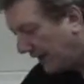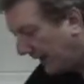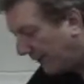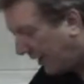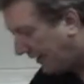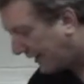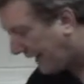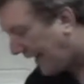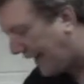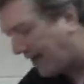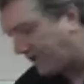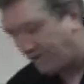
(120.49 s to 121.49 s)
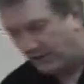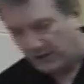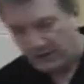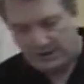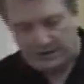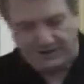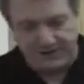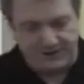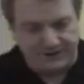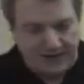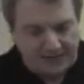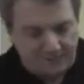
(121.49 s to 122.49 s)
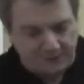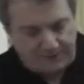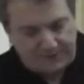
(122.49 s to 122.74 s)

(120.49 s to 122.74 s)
I would like to end this segment